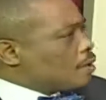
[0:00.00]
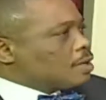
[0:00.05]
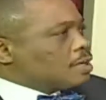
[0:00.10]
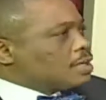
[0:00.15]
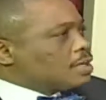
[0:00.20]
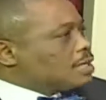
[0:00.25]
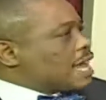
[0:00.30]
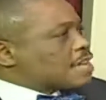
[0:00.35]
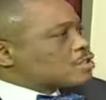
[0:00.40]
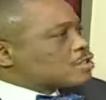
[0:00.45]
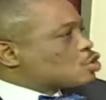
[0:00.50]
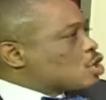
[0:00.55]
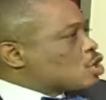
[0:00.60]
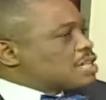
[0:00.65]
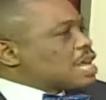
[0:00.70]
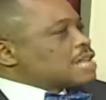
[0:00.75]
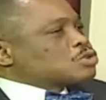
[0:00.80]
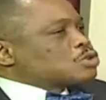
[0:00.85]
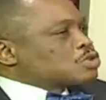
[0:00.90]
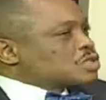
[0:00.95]
They are
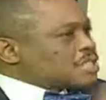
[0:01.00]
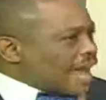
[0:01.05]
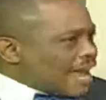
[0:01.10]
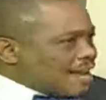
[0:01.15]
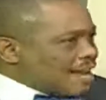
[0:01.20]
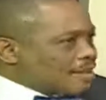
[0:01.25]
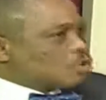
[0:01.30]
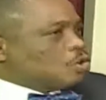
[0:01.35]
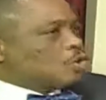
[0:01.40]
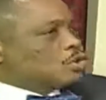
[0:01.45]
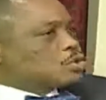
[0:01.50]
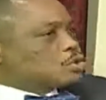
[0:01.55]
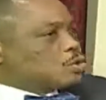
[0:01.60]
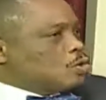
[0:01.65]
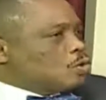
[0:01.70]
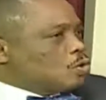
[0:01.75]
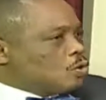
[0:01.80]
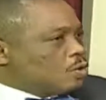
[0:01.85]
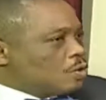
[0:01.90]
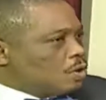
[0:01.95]
societal
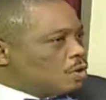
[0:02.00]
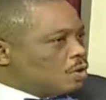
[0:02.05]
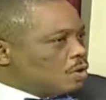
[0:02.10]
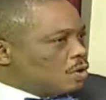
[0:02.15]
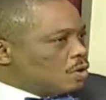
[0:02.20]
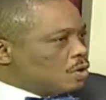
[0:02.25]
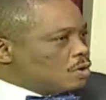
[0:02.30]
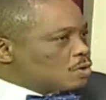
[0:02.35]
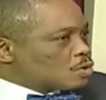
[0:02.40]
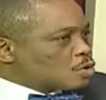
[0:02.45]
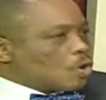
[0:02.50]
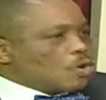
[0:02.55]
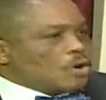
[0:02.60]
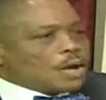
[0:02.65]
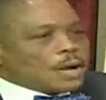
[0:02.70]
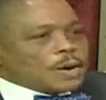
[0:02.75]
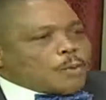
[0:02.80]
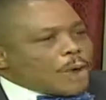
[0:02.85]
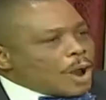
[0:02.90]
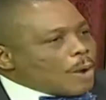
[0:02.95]
too. So
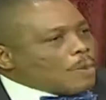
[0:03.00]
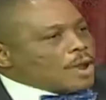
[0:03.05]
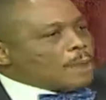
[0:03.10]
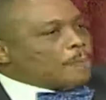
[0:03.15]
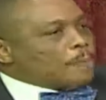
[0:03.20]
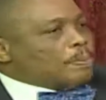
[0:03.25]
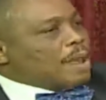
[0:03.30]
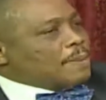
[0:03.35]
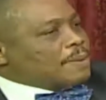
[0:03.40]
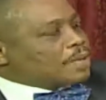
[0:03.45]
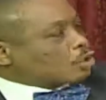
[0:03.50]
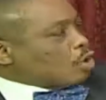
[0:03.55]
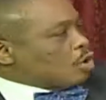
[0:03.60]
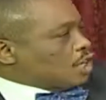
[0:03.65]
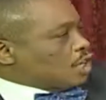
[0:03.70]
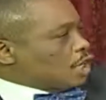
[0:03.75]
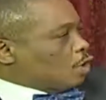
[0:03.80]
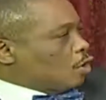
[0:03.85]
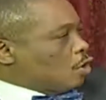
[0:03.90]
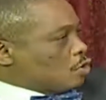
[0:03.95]
when we blame it on
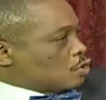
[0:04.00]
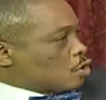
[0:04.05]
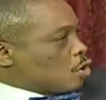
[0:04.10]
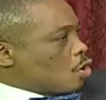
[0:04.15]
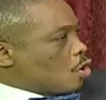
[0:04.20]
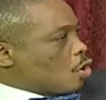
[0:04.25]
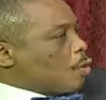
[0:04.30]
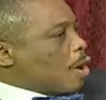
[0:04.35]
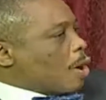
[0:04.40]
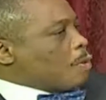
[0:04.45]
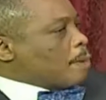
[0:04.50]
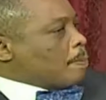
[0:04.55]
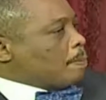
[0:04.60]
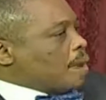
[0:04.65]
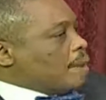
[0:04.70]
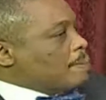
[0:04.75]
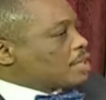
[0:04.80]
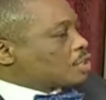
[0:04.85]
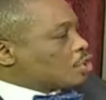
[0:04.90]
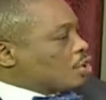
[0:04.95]
the laws, when we
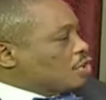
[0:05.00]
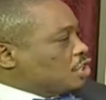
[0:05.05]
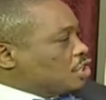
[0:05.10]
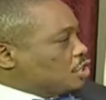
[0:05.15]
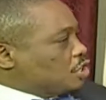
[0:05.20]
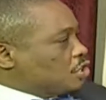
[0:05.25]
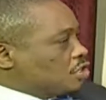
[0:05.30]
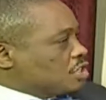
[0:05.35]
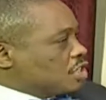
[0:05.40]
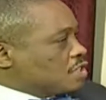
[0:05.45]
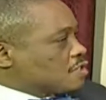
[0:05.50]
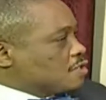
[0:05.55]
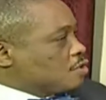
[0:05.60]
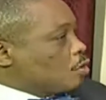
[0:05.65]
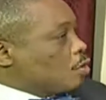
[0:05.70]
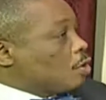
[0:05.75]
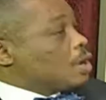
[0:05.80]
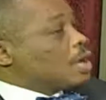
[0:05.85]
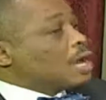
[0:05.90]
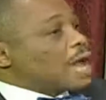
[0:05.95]
blame it on the judges,
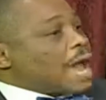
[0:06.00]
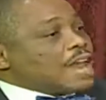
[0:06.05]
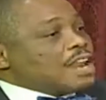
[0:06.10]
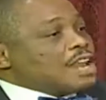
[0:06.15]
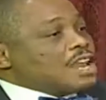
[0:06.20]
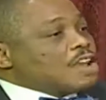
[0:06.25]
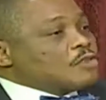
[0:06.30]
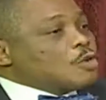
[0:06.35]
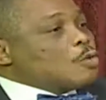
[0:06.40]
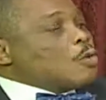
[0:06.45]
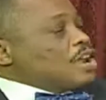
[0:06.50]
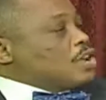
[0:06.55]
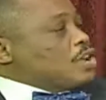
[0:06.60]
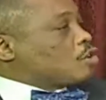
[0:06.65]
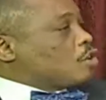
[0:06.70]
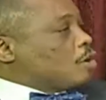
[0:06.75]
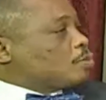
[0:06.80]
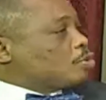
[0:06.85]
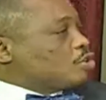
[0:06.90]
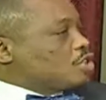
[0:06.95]
no. And even when you
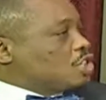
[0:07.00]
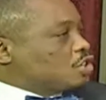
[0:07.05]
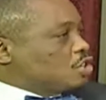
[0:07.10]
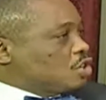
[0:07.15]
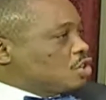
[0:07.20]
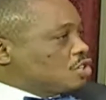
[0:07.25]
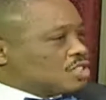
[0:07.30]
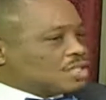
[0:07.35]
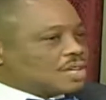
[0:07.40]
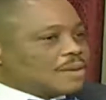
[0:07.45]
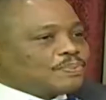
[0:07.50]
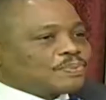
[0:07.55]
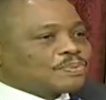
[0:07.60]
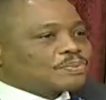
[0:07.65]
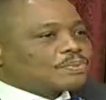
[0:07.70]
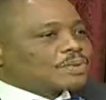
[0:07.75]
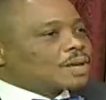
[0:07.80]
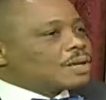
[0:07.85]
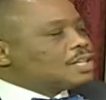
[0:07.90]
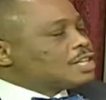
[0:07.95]
come to the judges,
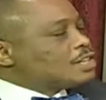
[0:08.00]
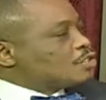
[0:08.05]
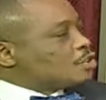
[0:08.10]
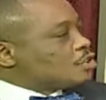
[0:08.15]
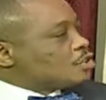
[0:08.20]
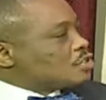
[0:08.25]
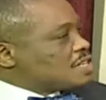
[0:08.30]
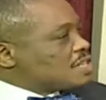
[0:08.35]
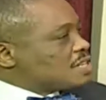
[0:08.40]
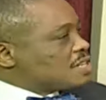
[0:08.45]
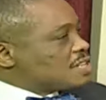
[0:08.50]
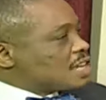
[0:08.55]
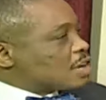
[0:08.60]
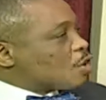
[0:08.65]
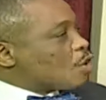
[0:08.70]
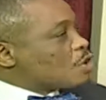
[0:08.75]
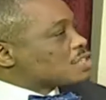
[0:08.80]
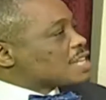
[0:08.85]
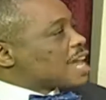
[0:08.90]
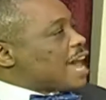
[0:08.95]
the
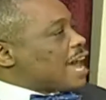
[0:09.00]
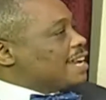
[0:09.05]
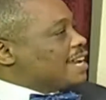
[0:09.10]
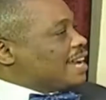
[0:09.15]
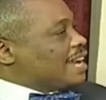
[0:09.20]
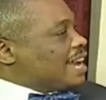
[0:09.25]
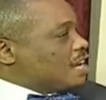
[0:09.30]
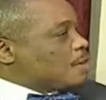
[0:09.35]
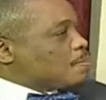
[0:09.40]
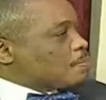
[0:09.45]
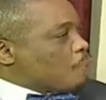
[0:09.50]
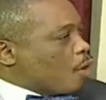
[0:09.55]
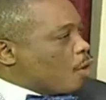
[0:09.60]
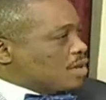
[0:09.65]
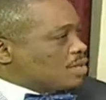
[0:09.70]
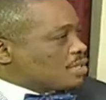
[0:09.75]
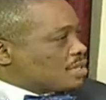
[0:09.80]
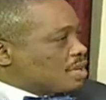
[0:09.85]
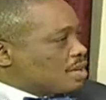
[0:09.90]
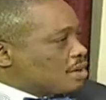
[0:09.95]
courts are the end
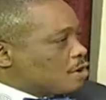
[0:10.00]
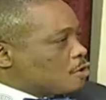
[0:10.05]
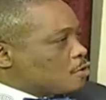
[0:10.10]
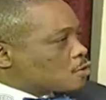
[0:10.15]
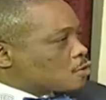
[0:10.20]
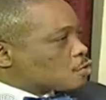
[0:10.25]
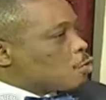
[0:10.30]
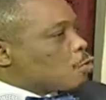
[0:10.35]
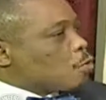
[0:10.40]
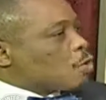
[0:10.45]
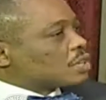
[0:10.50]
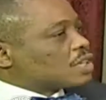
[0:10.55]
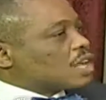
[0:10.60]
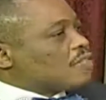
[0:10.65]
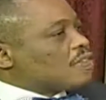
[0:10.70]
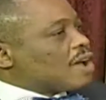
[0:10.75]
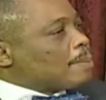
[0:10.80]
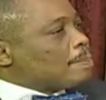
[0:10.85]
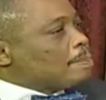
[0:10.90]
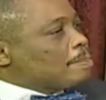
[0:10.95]
points. So
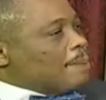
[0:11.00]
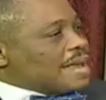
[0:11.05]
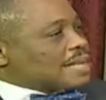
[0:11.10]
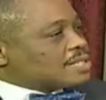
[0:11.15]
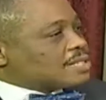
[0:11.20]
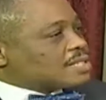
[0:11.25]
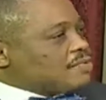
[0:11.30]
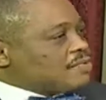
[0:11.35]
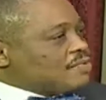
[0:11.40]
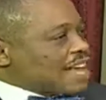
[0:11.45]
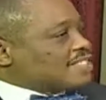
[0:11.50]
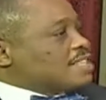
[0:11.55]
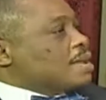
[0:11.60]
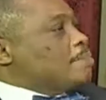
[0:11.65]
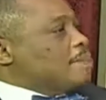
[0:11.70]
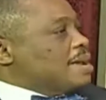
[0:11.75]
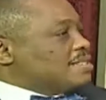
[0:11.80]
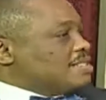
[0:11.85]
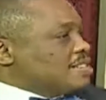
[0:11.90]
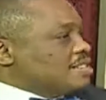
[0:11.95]
whatever mess, if there's a
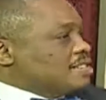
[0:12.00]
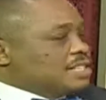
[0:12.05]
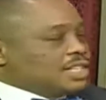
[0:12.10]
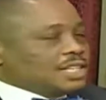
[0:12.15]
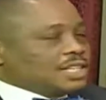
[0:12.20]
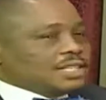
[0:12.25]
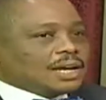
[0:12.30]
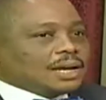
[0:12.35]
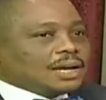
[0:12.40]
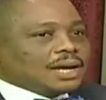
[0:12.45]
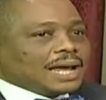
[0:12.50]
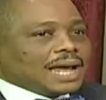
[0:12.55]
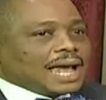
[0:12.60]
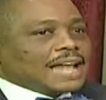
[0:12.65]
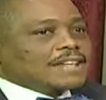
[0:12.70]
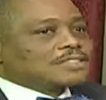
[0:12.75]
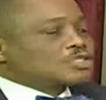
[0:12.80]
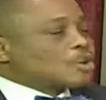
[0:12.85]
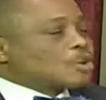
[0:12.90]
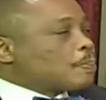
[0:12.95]
mess indeed,
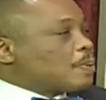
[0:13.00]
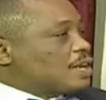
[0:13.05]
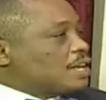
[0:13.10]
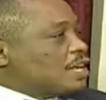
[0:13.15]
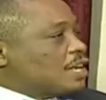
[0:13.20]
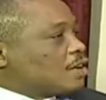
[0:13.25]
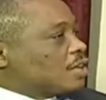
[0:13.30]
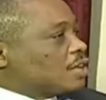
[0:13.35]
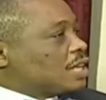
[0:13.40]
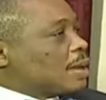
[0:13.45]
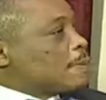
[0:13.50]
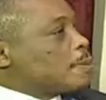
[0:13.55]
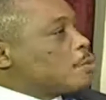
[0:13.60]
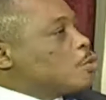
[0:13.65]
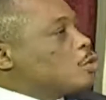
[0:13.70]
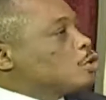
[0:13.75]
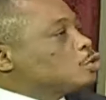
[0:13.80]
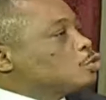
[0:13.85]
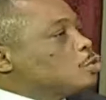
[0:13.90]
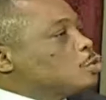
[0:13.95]
ends up in the court. And people
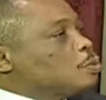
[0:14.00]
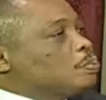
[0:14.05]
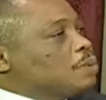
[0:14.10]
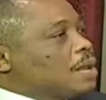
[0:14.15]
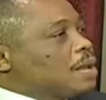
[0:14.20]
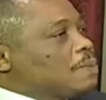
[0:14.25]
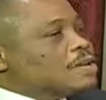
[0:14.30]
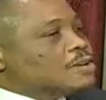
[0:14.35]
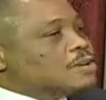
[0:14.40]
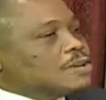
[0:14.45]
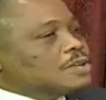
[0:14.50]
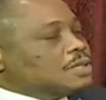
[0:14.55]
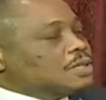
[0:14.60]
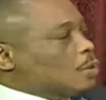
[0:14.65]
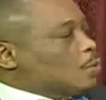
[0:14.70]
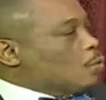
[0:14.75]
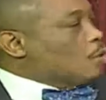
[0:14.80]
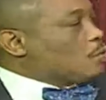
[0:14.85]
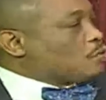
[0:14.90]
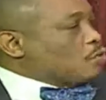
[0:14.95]
want to blame
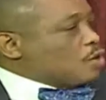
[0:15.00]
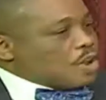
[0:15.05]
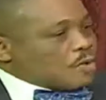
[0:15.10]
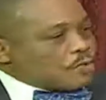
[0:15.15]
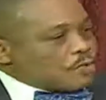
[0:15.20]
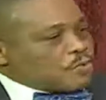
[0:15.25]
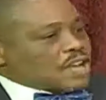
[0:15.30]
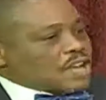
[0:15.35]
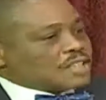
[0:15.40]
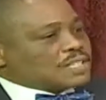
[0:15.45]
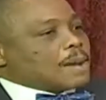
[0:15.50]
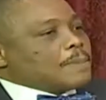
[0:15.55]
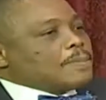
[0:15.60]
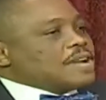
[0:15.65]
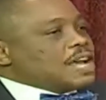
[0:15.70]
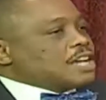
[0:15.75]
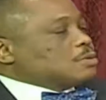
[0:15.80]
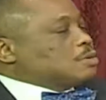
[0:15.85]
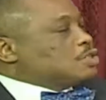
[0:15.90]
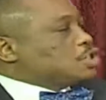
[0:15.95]
the work. For if, for example,
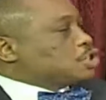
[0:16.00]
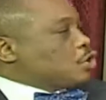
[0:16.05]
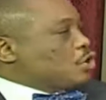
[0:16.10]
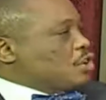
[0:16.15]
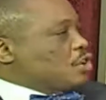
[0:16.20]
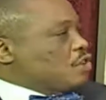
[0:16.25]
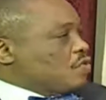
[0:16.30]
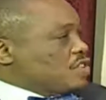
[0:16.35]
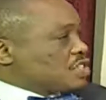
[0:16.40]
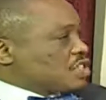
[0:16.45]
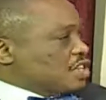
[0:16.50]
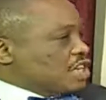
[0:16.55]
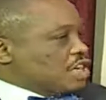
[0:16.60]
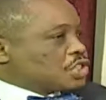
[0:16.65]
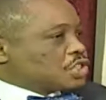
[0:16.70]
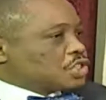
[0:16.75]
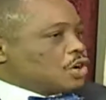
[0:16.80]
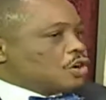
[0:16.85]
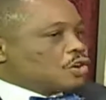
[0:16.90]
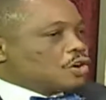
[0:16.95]
there has been short
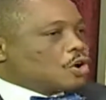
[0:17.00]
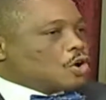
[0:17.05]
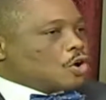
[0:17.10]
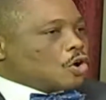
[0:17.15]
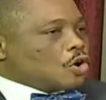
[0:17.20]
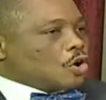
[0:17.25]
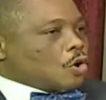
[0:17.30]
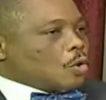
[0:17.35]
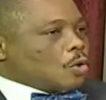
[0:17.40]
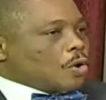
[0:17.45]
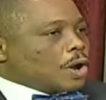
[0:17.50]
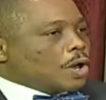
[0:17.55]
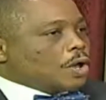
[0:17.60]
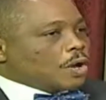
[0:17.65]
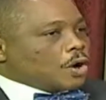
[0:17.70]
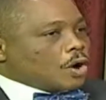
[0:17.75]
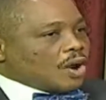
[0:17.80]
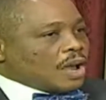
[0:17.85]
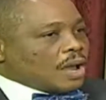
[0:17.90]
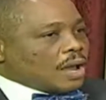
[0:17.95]
investigation or
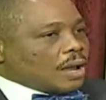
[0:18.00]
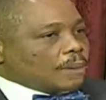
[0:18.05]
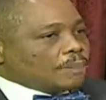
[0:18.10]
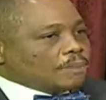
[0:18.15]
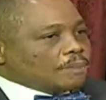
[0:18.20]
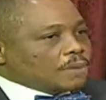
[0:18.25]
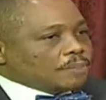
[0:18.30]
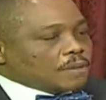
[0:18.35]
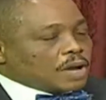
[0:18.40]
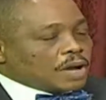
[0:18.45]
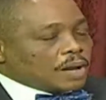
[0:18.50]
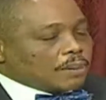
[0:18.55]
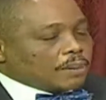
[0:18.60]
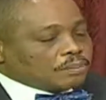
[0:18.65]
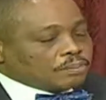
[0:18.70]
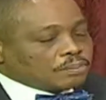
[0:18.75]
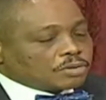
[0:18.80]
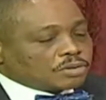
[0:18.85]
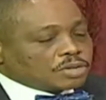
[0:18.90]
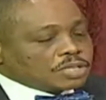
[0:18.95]

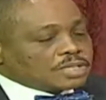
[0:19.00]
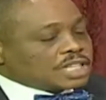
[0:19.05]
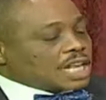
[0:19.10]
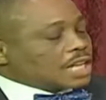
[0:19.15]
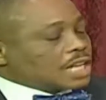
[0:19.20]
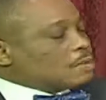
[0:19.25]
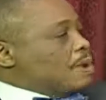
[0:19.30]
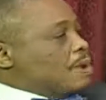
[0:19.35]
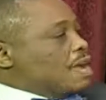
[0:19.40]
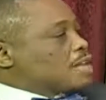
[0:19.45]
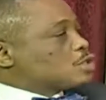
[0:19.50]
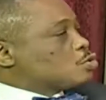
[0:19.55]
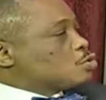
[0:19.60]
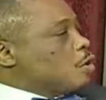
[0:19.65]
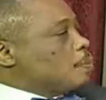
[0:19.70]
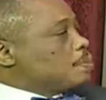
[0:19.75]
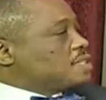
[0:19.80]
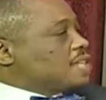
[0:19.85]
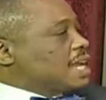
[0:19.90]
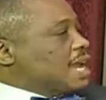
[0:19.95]
statements you
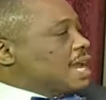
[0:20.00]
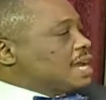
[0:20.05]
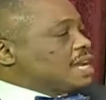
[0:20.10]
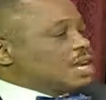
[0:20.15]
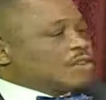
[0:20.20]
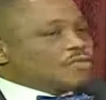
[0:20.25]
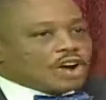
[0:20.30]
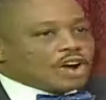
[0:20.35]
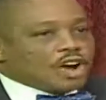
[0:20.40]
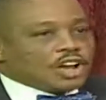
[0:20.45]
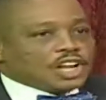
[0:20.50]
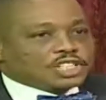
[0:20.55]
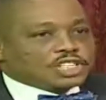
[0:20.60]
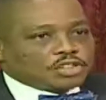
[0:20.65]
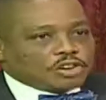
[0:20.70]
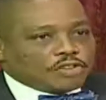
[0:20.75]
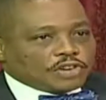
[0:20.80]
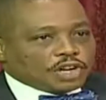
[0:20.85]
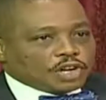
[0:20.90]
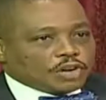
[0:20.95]
obtain in
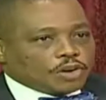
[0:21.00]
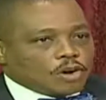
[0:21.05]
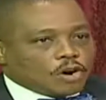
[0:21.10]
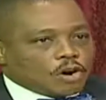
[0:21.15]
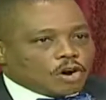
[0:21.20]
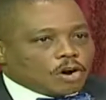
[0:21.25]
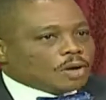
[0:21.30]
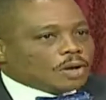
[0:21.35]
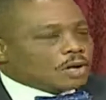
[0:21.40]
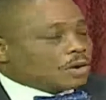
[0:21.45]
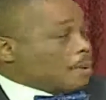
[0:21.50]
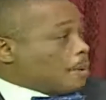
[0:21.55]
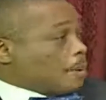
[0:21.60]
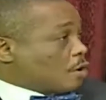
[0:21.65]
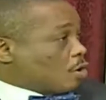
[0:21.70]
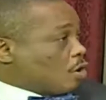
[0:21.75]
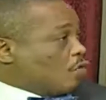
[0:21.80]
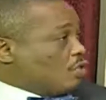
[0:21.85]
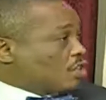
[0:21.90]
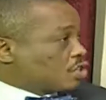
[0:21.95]
violation of the law, when the
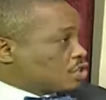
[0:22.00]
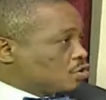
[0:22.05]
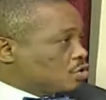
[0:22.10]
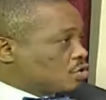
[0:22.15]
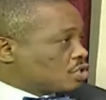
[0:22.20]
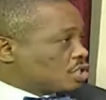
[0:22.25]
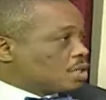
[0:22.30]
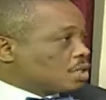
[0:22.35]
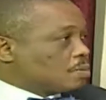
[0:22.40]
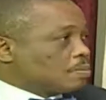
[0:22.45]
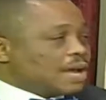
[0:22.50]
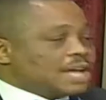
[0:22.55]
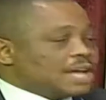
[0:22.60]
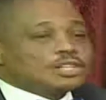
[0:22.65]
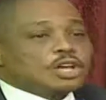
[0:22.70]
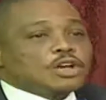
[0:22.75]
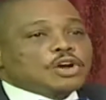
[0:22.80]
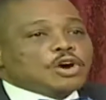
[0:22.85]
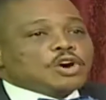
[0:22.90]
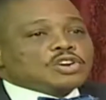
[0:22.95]
confessional
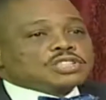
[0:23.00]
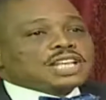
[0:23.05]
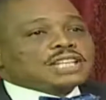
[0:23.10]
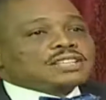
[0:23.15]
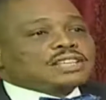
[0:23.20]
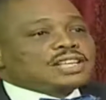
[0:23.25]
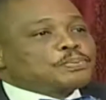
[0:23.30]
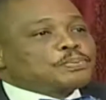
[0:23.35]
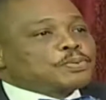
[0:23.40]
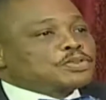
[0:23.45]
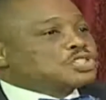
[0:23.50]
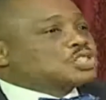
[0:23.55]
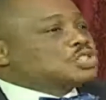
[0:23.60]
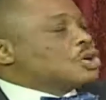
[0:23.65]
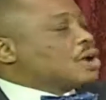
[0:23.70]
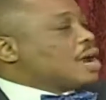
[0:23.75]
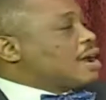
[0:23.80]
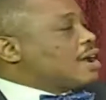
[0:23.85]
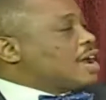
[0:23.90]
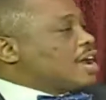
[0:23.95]
statement, or certain
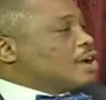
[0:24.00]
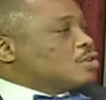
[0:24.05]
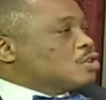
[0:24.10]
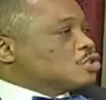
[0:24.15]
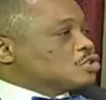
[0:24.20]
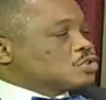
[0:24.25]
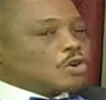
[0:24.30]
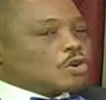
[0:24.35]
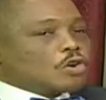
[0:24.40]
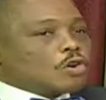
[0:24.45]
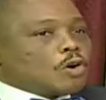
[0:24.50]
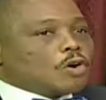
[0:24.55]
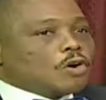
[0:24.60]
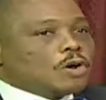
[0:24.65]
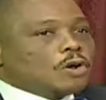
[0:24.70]
procedural errors occur.